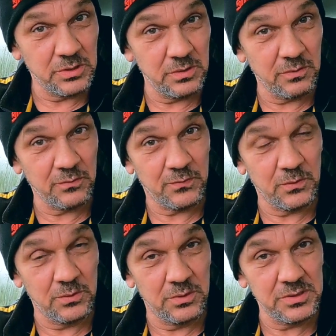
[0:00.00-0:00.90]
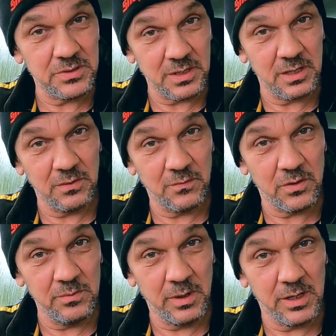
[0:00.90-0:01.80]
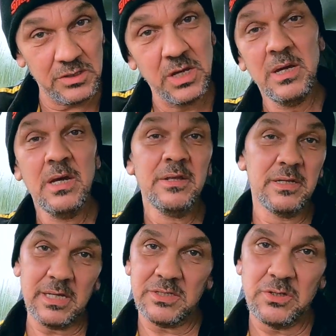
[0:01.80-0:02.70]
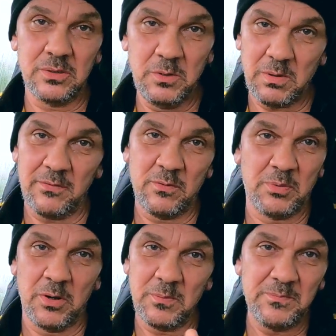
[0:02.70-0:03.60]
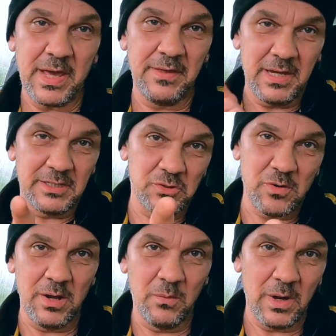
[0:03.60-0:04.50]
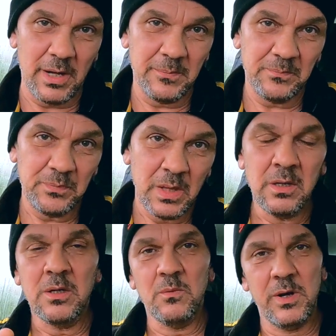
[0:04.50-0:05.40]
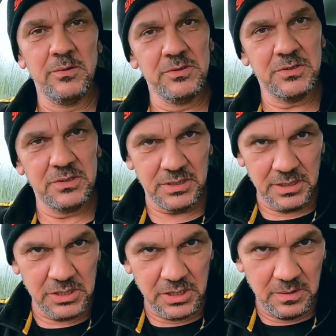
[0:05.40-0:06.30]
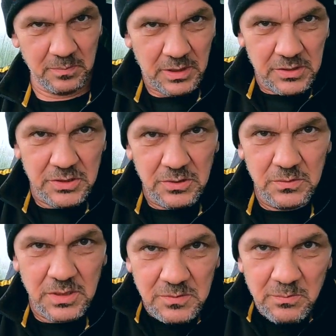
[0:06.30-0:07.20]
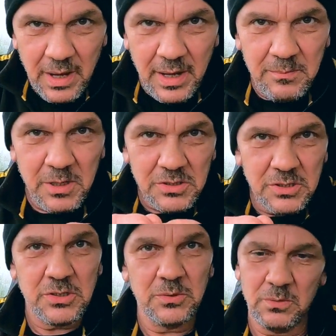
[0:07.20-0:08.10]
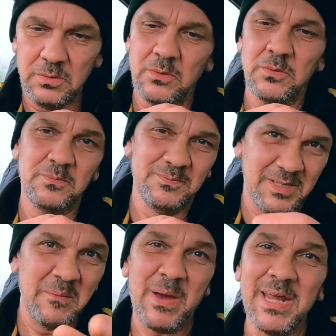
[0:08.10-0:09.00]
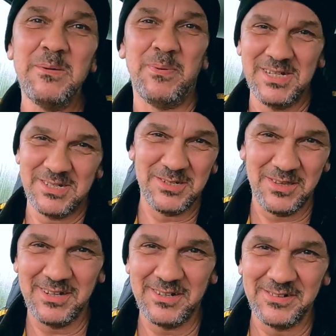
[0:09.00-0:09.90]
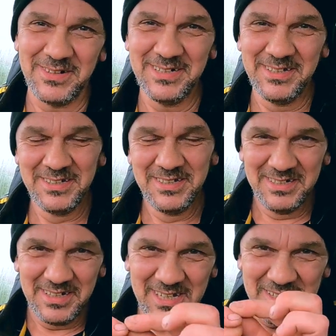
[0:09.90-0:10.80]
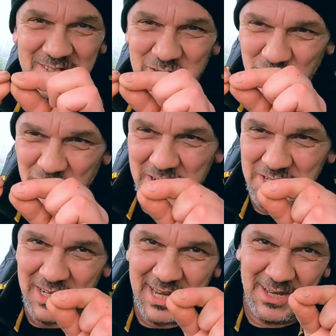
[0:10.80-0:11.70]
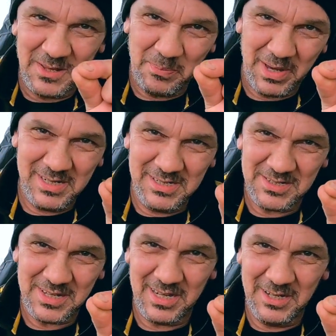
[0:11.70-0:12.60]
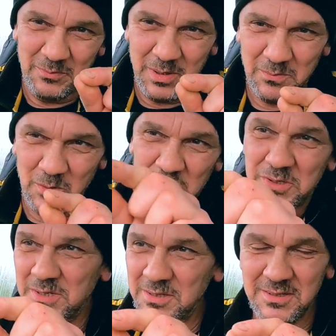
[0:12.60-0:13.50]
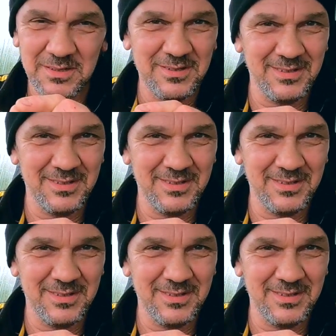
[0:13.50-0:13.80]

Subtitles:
doing for us, thank you very much. The next time you have a problem, they're there straight away. Whereas the stingy person who doesn't pay much at all, or penny pinchers they call it, and that's stretching out the penny just that little bit more to